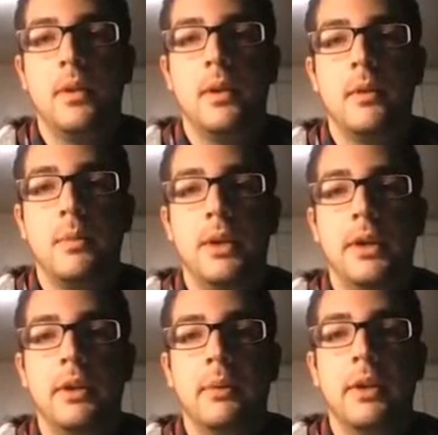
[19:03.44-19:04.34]

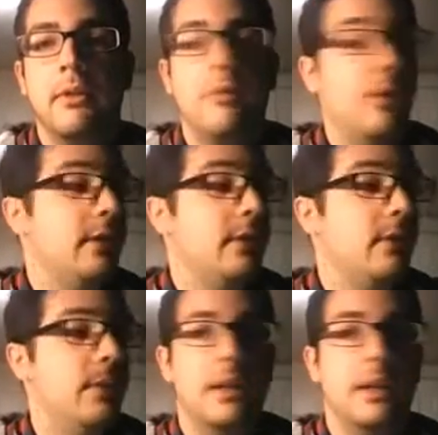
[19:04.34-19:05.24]
particularly when they're
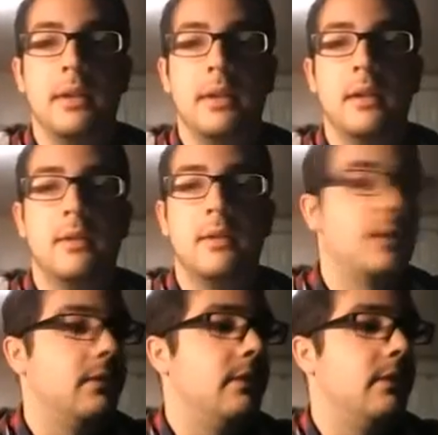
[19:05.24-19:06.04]
foil. In this case, that's a